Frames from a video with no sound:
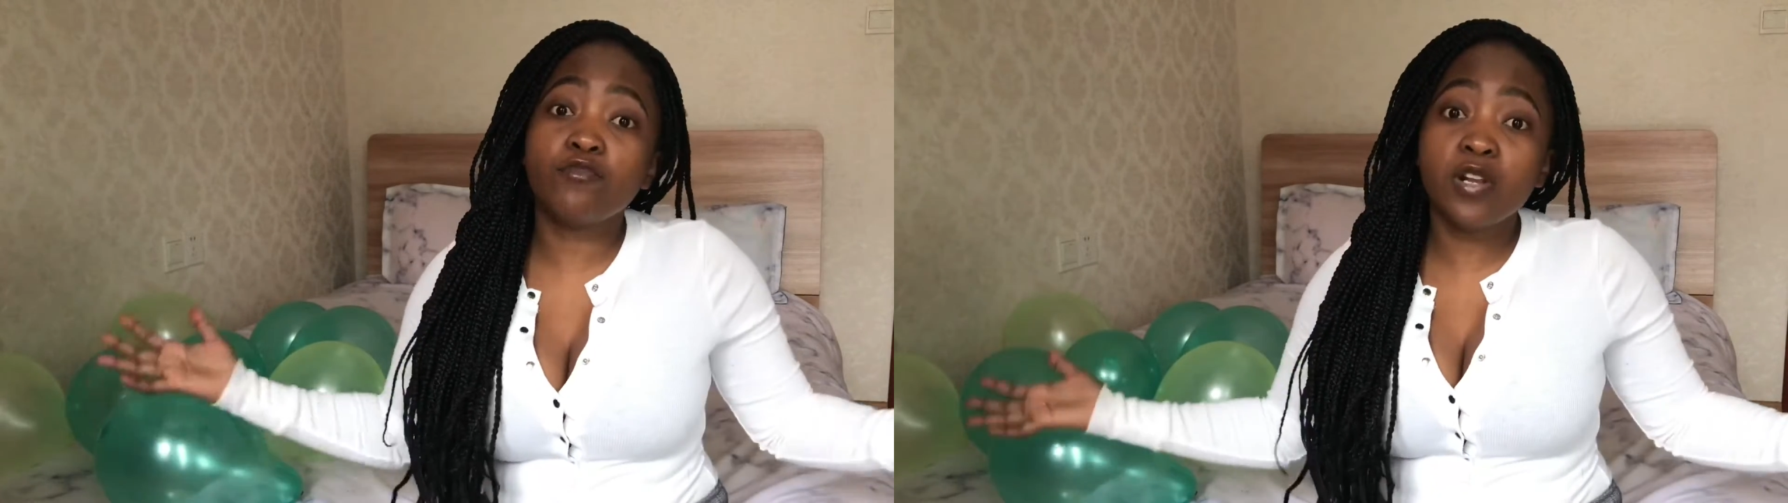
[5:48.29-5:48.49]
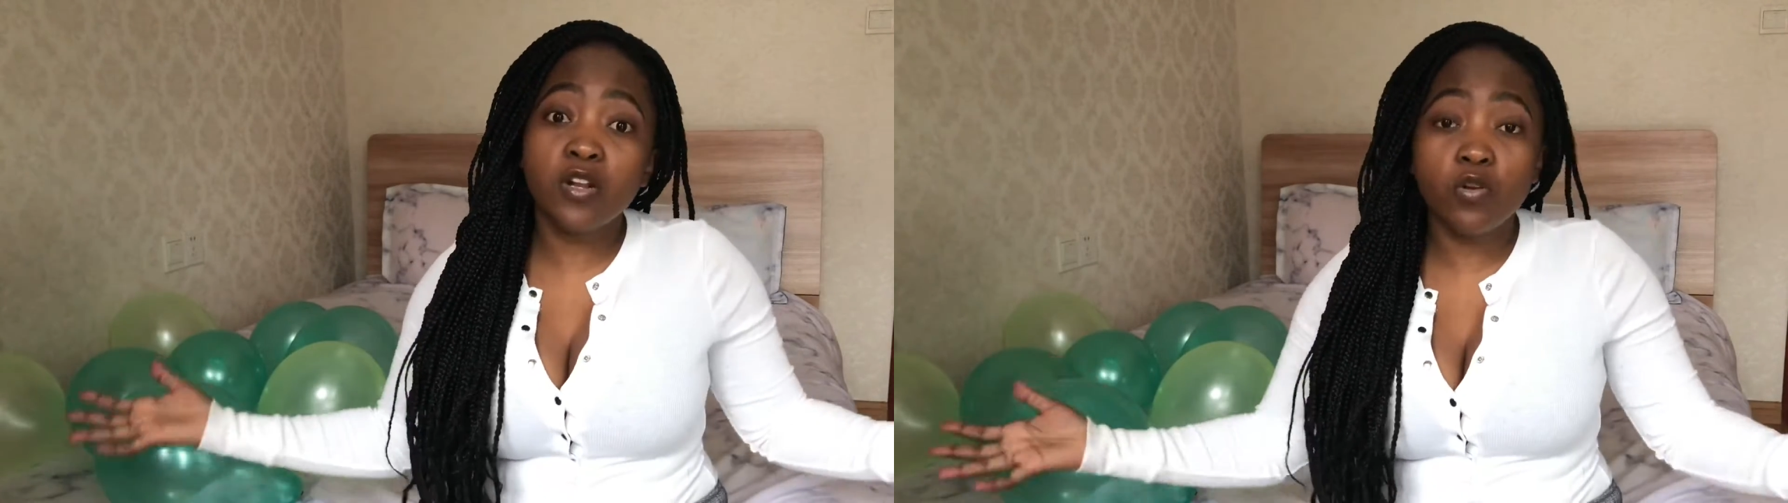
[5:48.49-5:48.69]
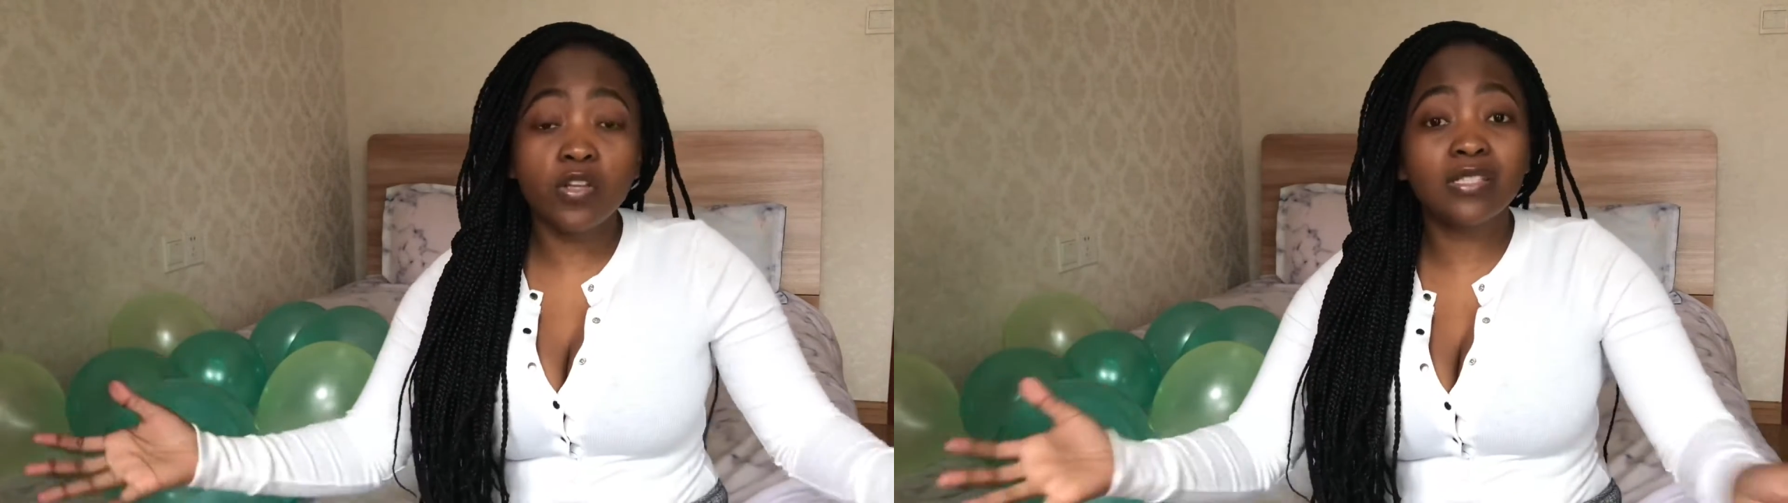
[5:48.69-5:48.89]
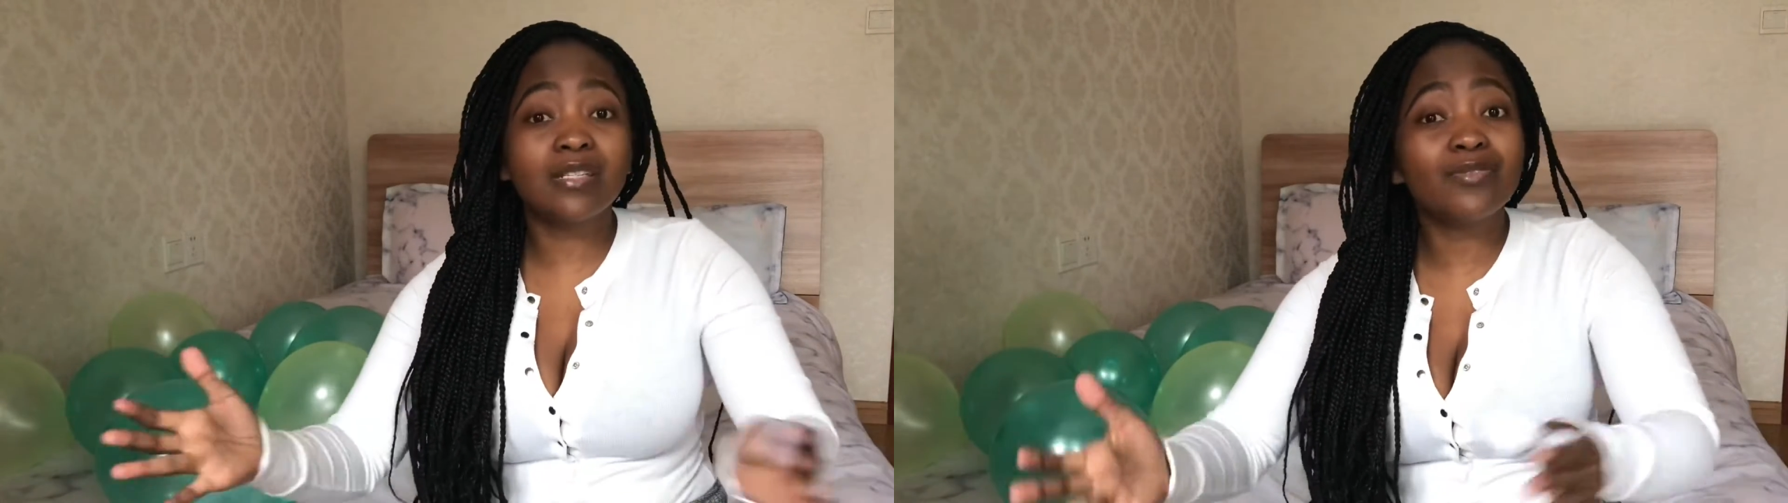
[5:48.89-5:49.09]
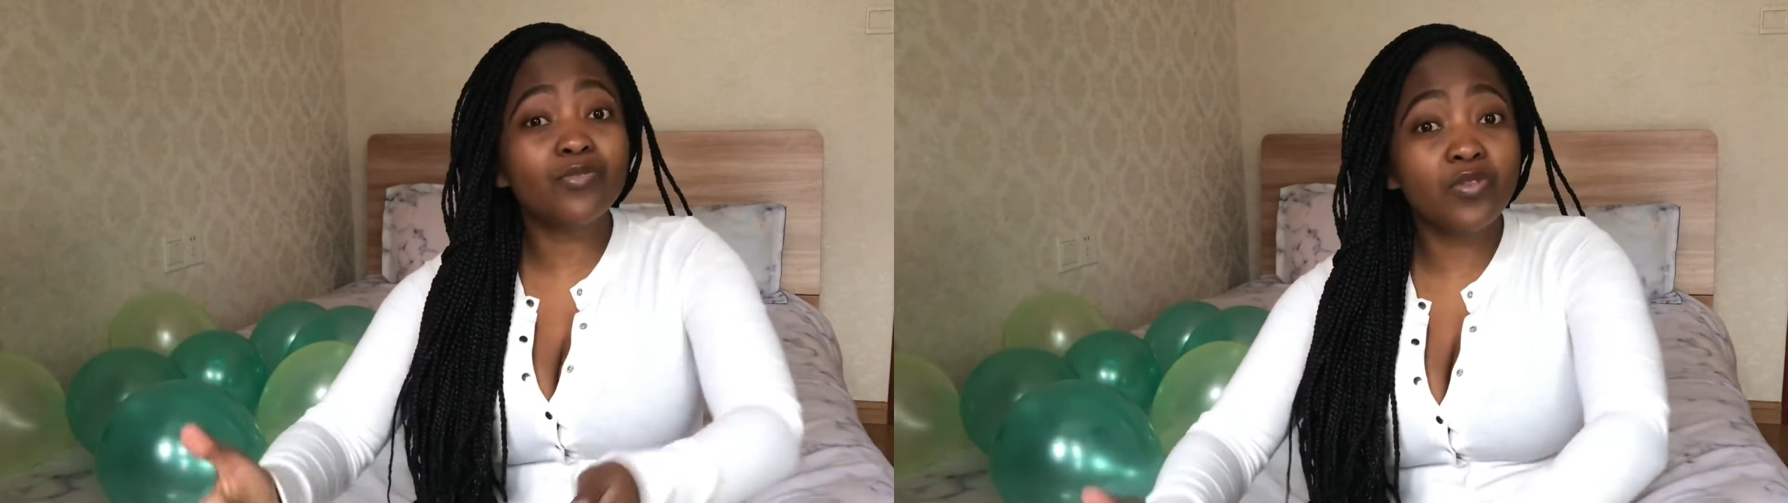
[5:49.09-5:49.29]
really lost
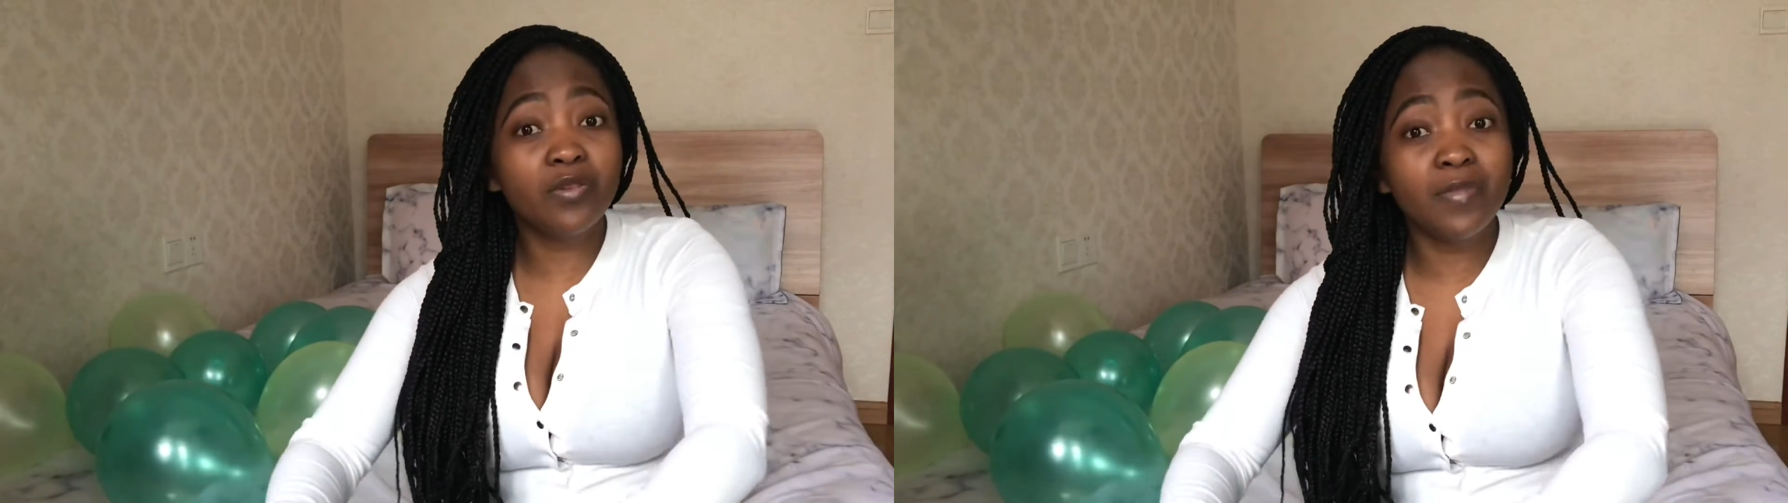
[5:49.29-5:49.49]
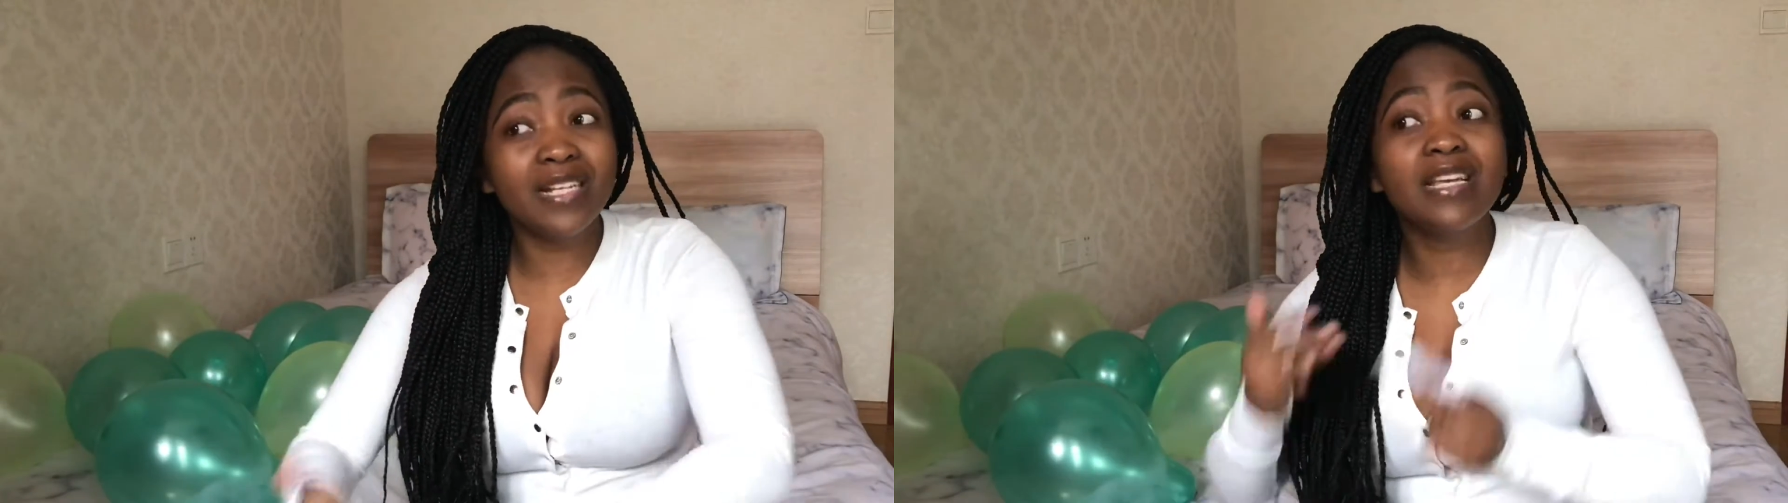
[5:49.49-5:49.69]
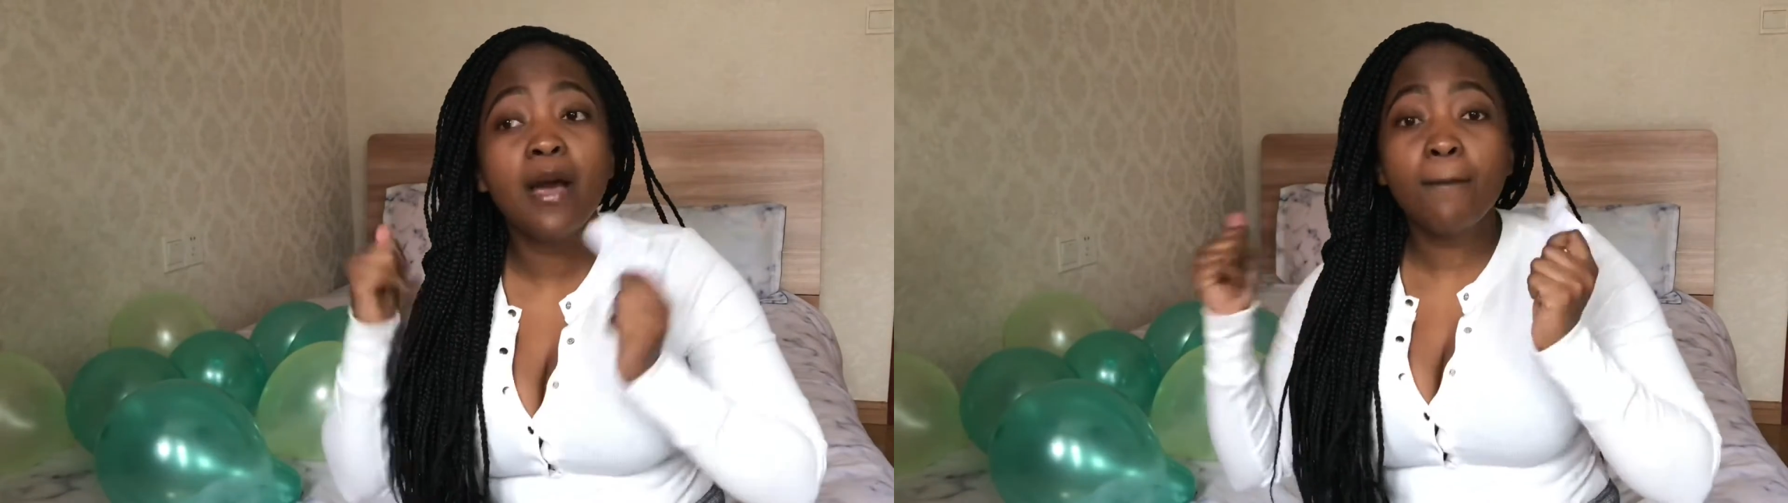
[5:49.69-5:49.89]
real money,